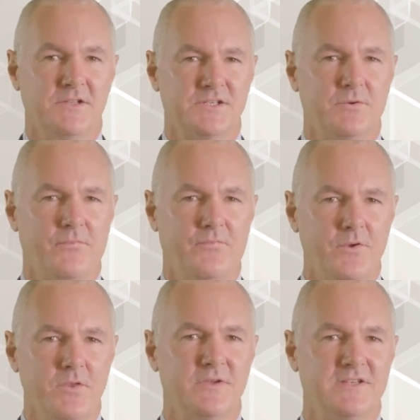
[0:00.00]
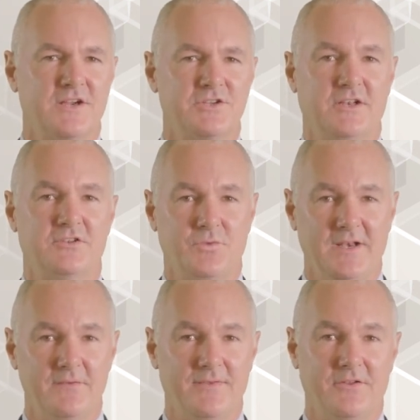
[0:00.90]
so a further reduction in
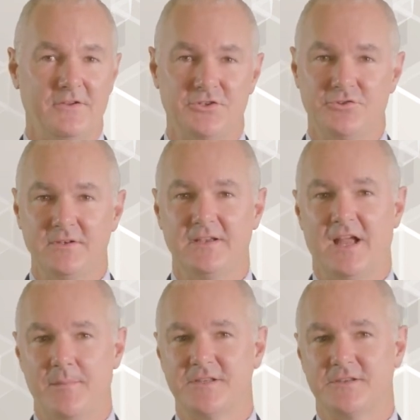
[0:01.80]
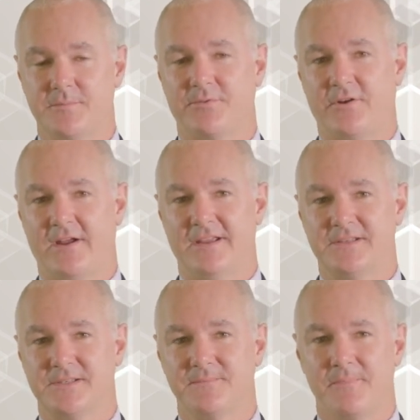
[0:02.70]
dwelling values shouldn't come as a
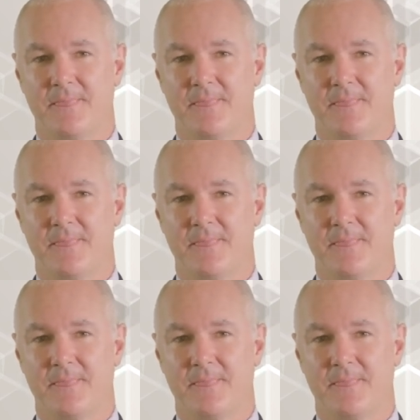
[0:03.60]
surprise.